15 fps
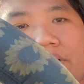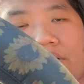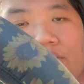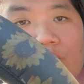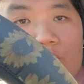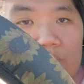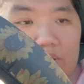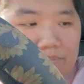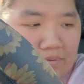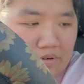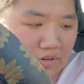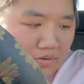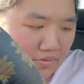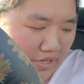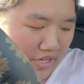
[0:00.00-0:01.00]
cold
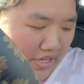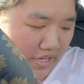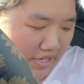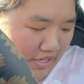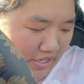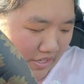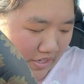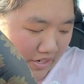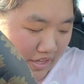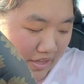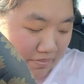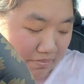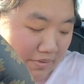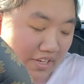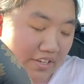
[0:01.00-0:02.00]
brew in
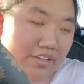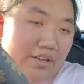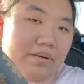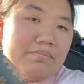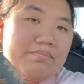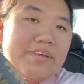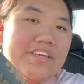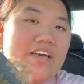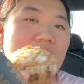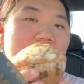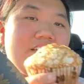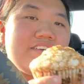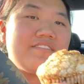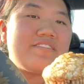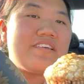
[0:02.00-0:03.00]
a medium
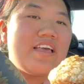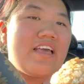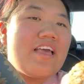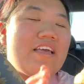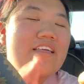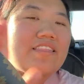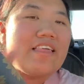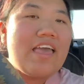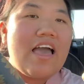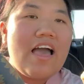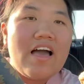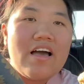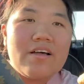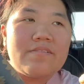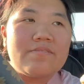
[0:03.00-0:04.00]
because they
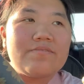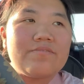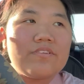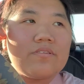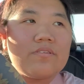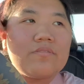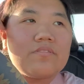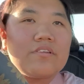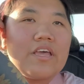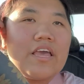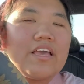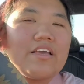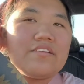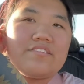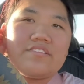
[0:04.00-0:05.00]
have
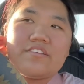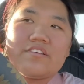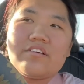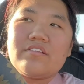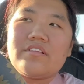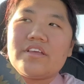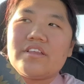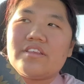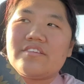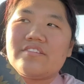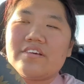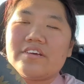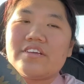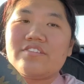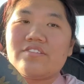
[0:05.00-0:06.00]
a deal in the
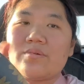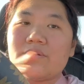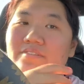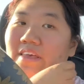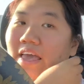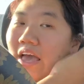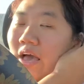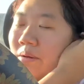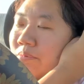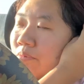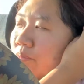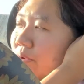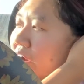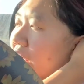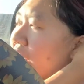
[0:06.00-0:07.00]
Dunkin Donuts app
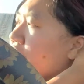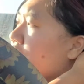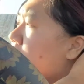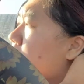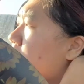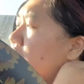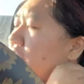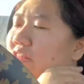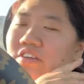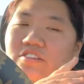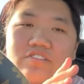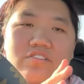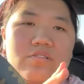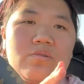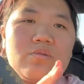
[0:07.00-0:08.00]
where every month they
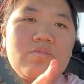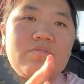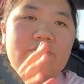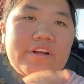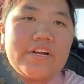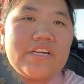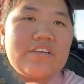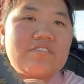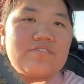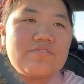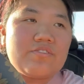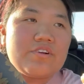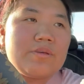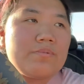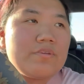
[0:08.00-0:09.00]
do various
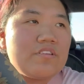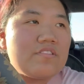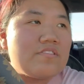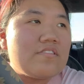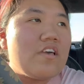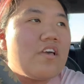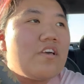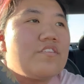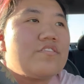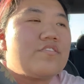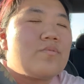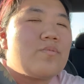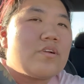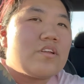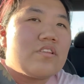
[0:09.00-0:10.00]
freebies.
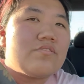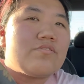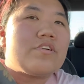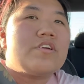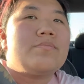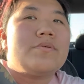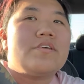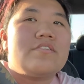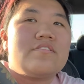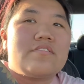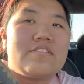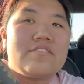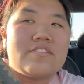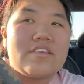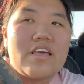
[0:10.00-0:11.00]
So one of the freebies
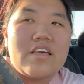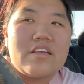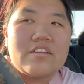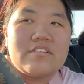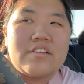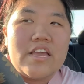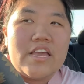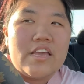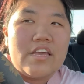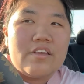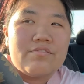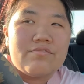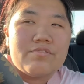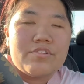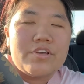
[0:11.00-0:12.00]
is get a
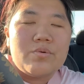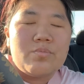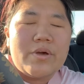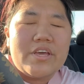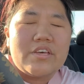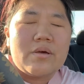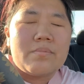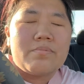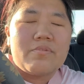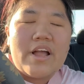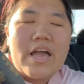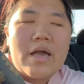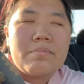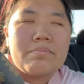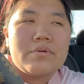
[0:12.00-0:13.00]
free wake up
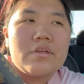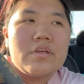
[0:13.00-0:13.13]
wrap